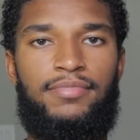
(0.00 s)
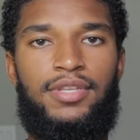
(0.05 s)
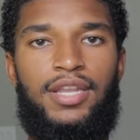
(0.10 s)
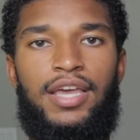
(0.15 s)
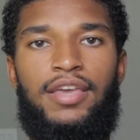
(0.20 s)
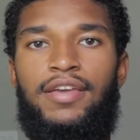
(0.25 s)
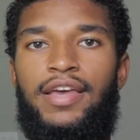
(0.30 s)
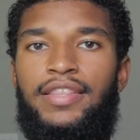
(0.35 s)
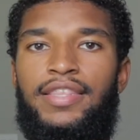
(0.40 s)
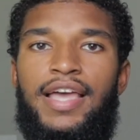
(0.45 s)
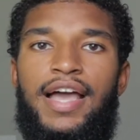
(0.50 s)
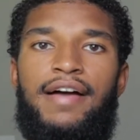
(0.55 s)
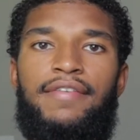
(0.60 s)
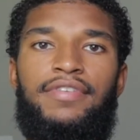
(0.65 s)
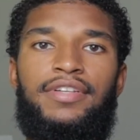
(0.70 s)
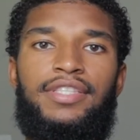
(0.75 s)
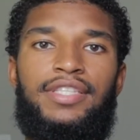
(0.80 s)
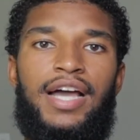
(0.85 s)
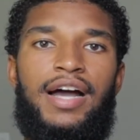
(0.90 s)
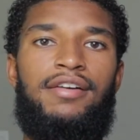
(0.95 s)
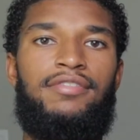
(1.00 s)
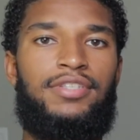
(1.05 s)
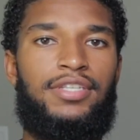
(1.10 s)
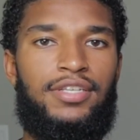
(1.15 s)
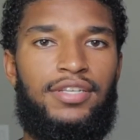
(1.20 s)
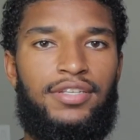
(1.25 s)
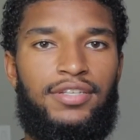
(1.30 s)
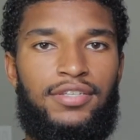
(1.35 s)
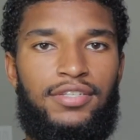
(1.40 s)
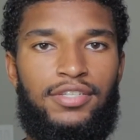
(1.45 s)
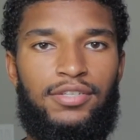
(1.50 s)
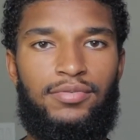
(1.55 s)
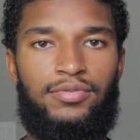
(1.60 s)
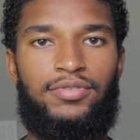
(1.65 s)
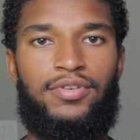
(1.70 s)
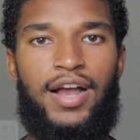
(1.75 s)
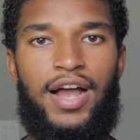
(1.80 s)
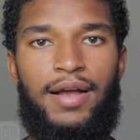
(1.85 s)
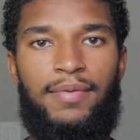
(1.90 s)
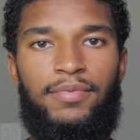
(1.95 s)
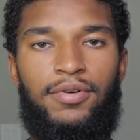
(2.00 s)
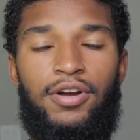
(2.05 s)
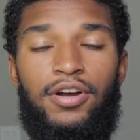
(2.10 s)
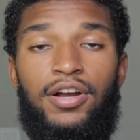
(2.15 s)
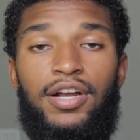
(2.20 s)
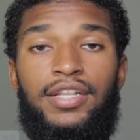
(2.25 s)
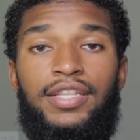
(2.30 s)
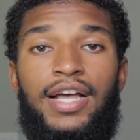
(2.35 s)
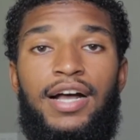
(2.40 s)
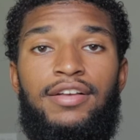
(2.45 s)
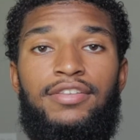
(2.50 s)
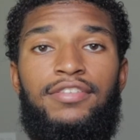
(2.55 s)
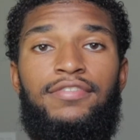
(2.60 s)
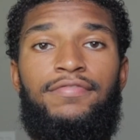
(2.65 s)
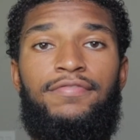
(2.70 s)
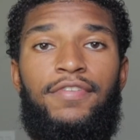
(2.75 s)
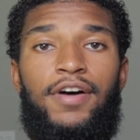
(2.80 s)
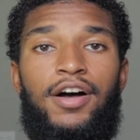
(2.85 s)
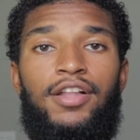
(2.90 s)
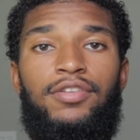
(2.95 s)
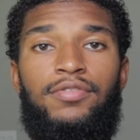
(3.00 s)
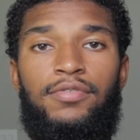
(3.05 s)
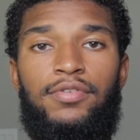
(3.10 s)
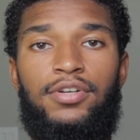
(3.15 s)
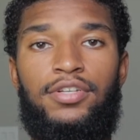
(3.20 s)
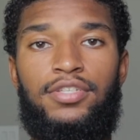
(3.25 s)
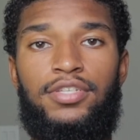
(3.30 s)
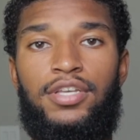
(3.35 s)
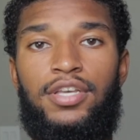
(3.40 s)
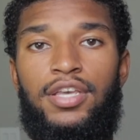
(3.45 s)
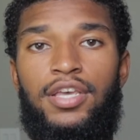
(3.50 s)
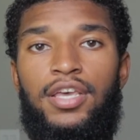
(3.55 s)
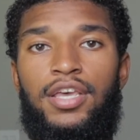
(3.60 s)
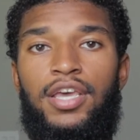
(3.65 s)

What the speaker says: Now you have to have 1,000 subscribers or 1,000 followers